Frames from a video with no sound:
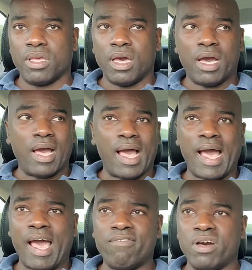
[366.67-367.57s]
Uh, I
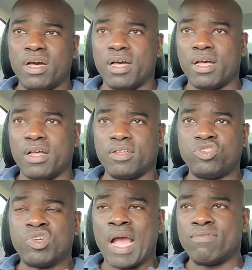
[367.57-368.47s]
have a
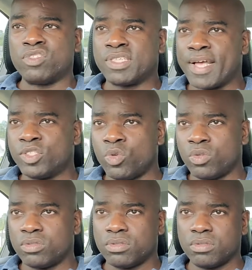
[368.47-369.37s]
travel schedule